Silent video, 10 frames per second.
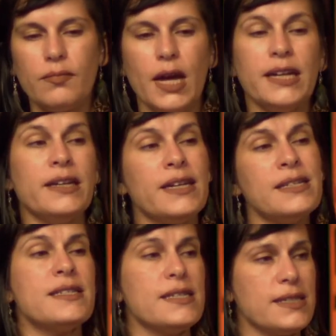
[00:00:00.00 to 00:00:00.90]
And it
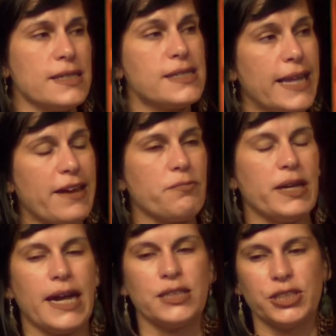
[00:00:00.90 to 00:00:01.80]
is this
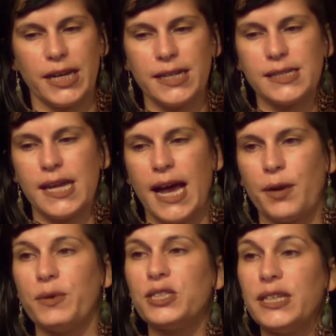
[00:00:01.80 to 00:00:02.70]
enslavement and
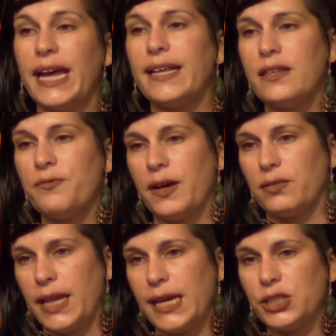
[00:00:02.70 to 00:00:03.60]
genocide which laid the
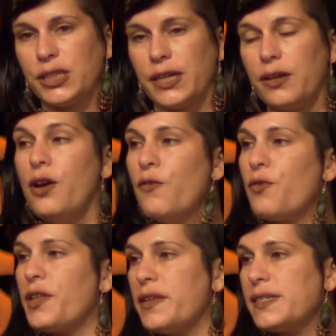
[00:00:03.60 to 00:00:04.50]
foundation
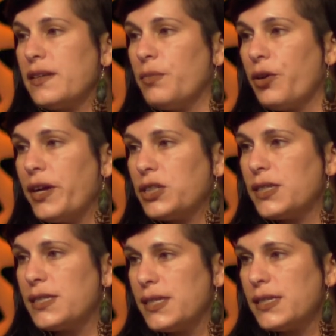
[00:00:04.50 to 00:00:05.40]
for this
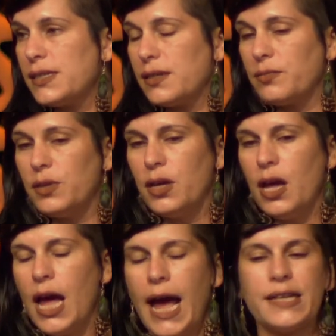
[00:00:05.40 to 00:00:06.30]
immigration system.
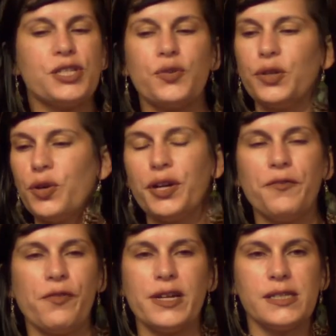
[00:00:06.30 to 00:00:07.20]
And so in order
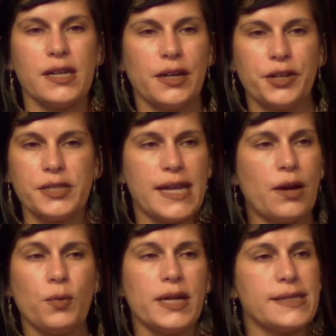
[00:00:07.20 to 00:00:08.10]
for us to
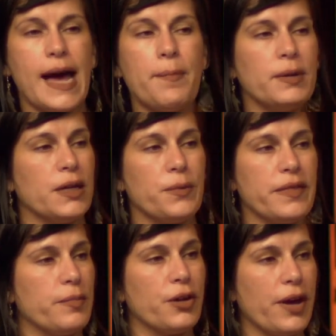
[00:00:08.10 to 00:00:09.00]
understand what is happening with
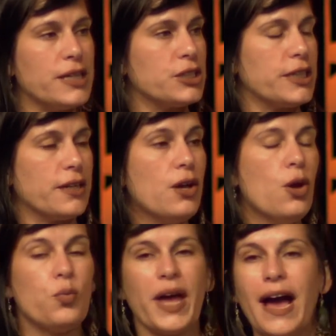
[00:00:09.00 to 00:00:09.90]
immigration,
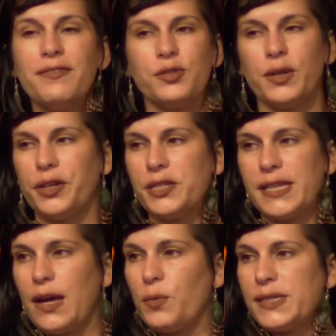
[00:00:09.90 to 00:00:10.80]
we have to
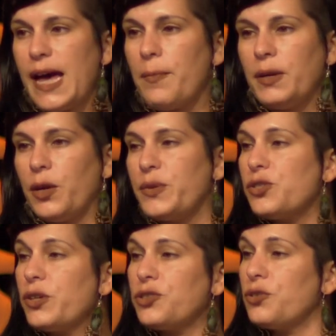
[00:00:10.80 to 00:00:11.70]
understand what's happening with
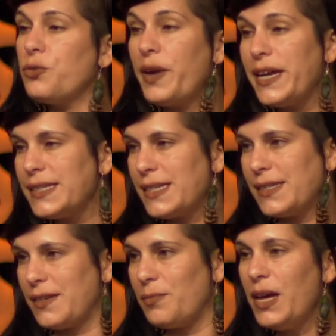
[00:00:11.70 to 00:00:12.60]
structural
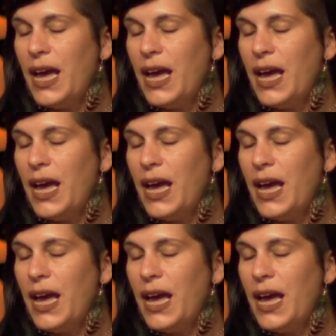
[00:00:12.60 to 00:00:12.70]
racism.